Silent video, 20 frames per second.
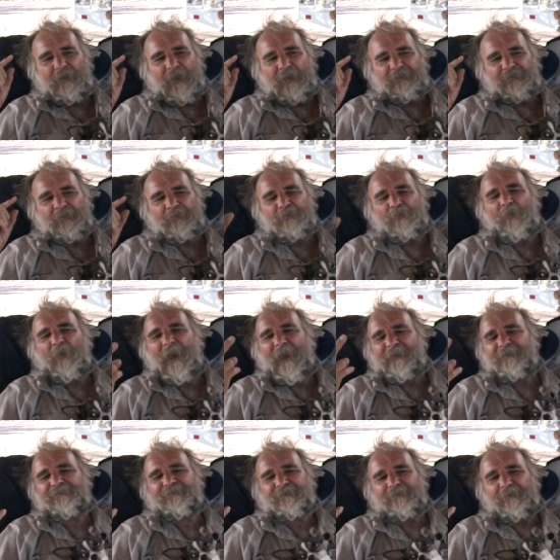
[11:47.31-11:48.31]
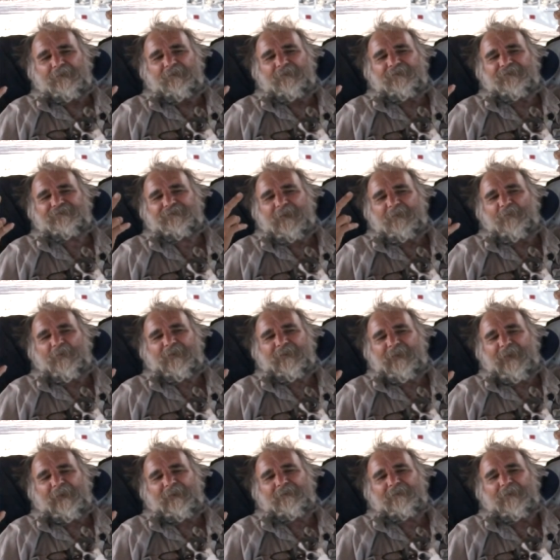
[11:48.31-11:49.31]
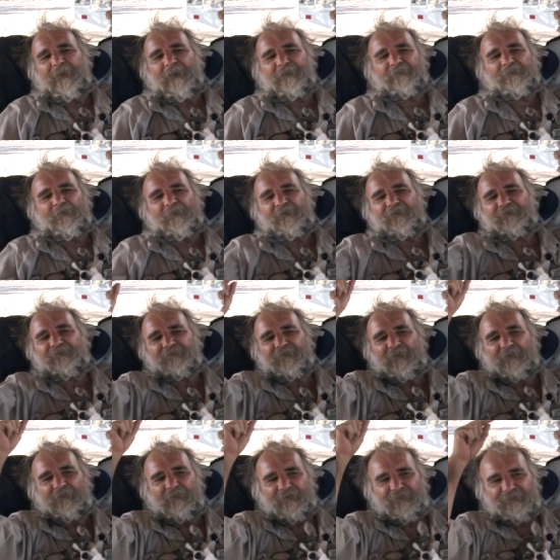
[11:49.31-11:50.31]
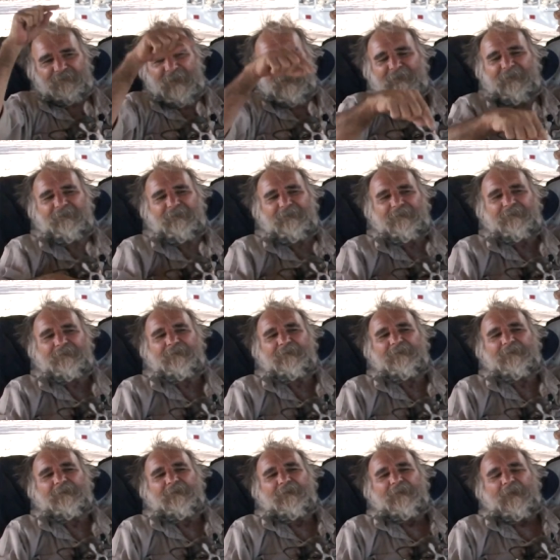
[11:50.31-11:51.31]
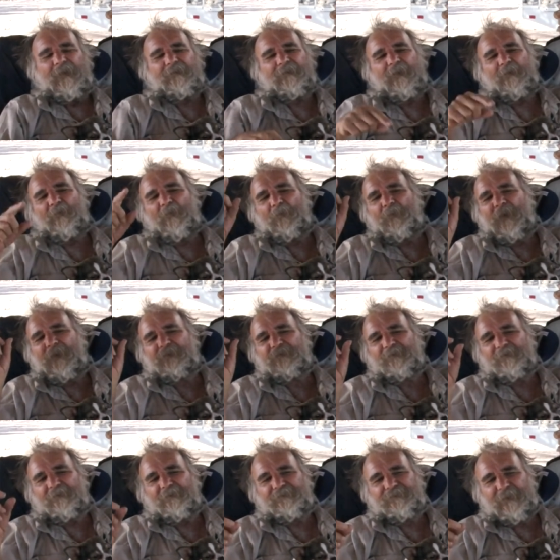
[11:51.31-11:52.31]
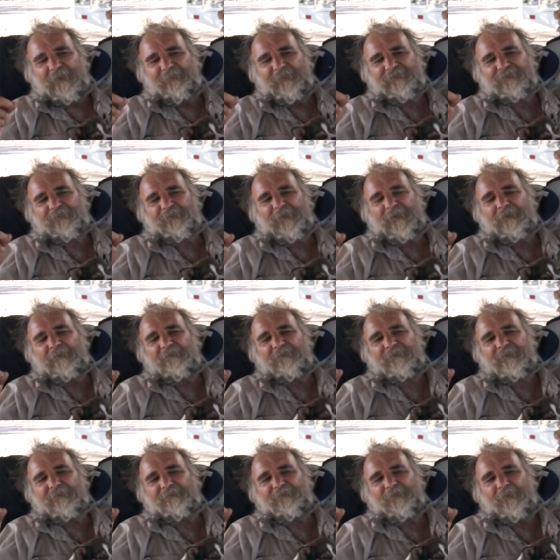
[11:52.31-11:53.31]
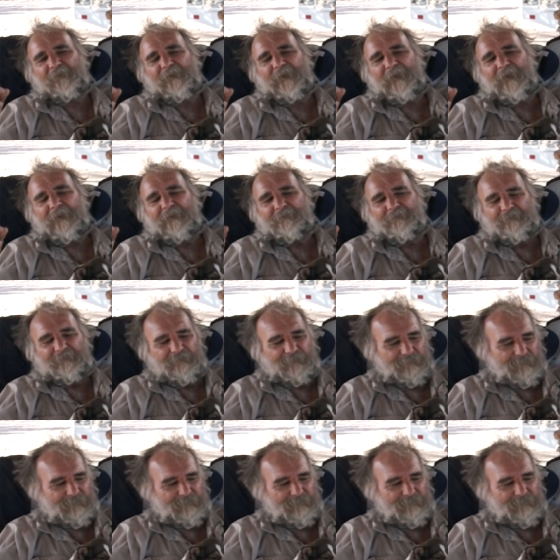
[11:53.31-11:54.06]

I saw it twice on the same weekend. I saw it on, on Saturday, and then we went to Seven Spring looking for a,